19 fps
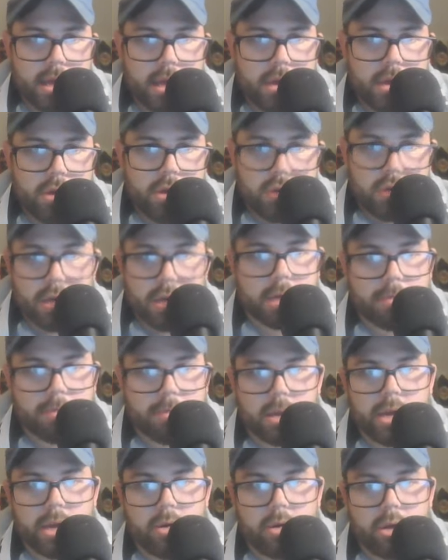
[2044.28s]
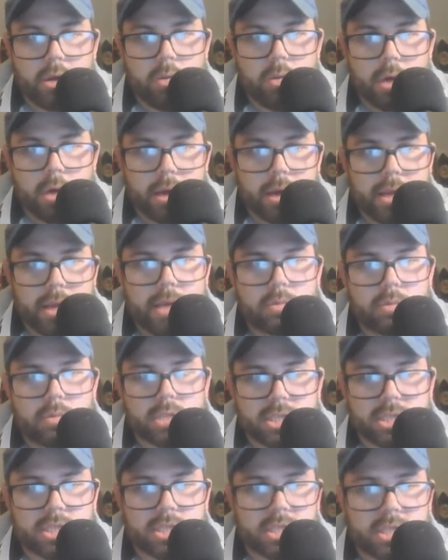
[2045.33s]
You can complain all you want. It
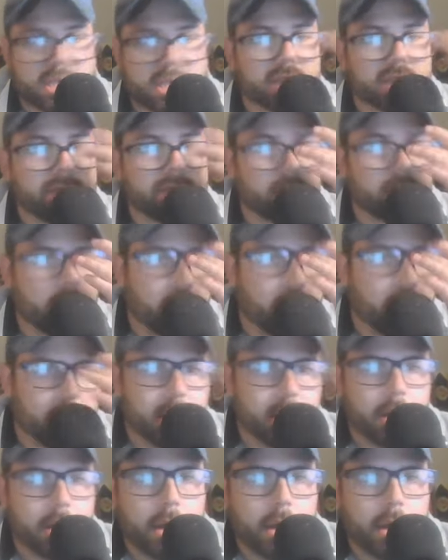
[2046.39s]
was a successful tournament.